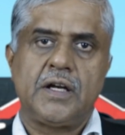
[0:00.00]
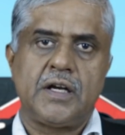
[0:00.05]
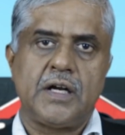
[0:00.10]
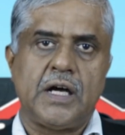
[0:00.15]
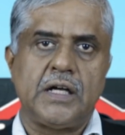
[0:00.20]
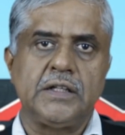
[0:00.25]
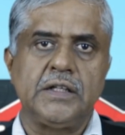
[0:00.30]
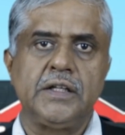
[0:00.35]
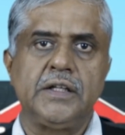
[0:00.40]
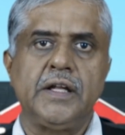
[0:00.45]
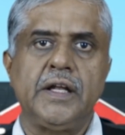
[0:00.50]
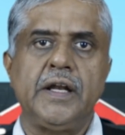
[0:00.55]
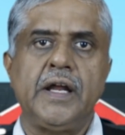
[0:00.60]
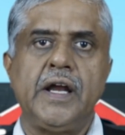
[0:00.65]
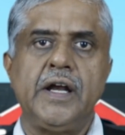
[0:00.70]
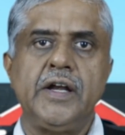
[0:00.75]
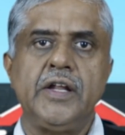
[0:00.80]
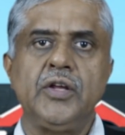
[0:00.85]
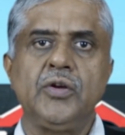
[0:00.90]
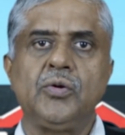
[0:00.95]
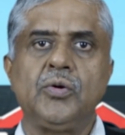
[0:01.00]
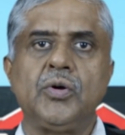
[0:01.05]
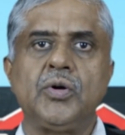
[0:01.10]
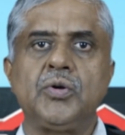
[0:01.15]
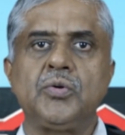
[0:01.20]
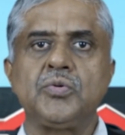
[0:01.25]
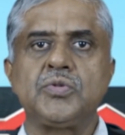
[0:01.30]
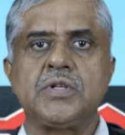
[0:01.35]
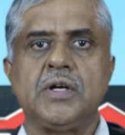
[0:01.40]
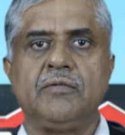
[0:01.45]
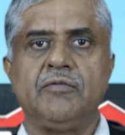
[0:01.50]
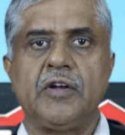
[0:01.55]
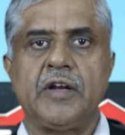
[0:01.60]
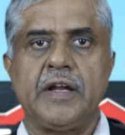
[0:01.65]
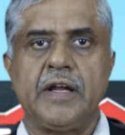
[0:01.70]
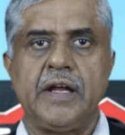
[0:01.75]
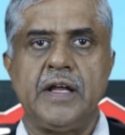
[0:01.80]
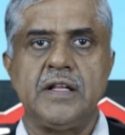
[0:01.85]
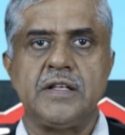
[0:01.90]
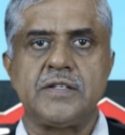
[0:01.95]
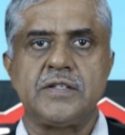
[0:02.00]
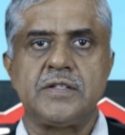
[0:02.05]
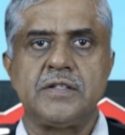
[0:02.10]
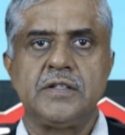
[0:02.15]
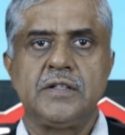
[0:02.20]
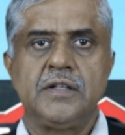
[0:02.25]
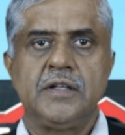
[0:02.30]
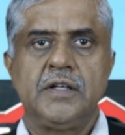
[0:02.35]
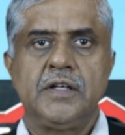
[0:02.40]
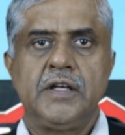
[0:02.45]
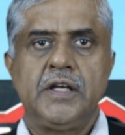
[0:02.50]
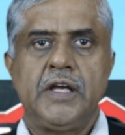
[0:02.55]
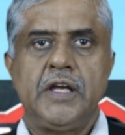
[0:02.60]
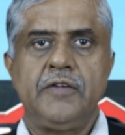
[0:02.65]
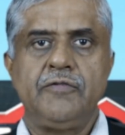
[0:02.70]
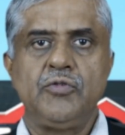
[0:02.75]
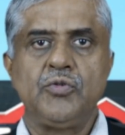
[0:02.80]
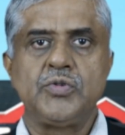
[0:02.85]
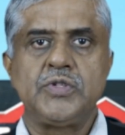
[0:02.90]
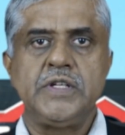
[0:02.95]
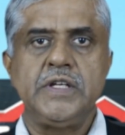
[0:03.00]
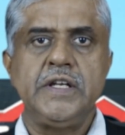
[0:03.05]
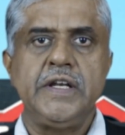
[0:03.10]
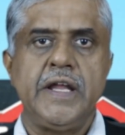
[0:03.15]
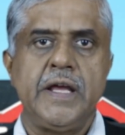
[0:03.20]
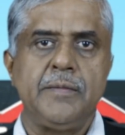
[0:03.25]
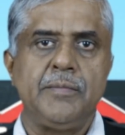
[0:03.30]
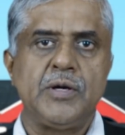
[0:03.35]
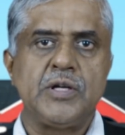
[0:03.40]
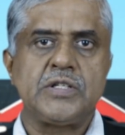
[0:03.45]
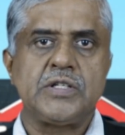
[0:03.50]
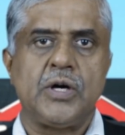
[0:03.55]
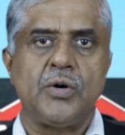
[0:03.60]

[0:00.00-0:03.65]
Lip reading: rather than handing over to someone else. If you see neighbor's